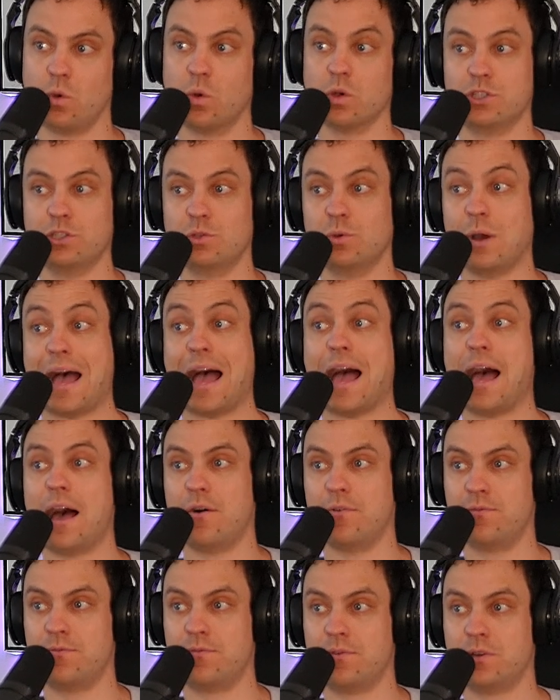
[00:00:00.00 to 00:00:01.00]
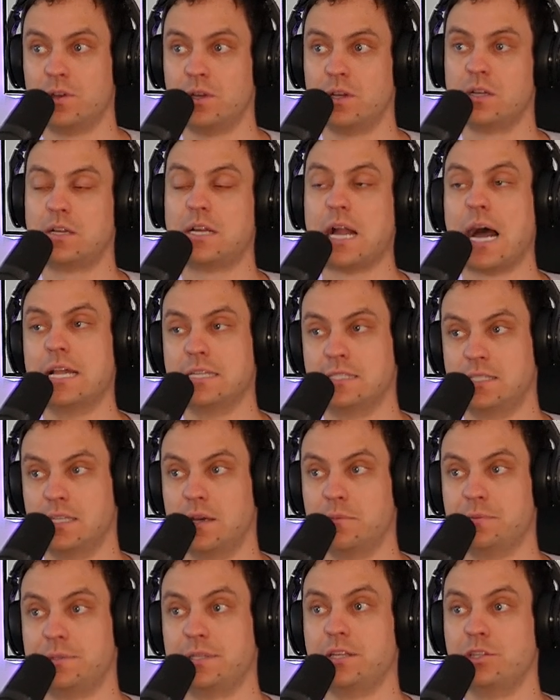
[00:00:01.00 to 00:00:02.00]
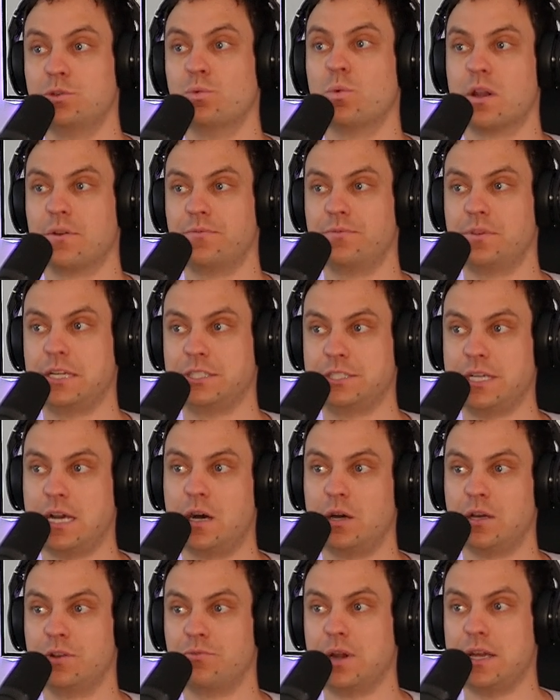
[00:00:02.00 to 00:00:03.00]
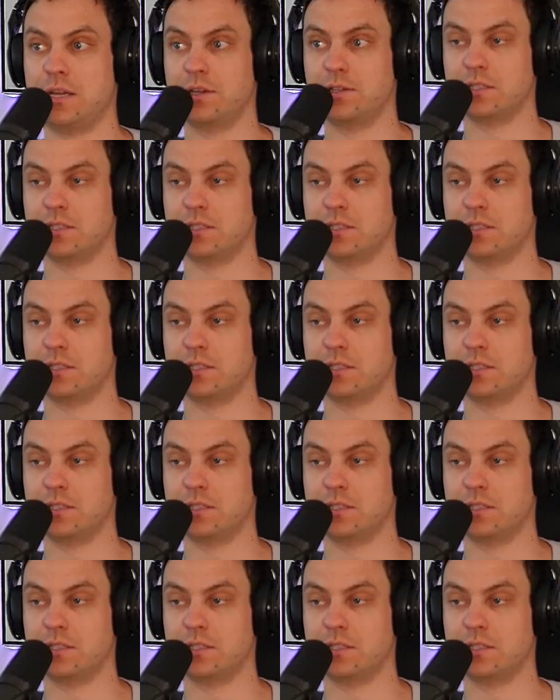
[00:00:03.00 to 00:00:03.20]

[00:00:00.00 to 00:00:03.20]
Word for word: or do you have concepts that you want to flesh out and write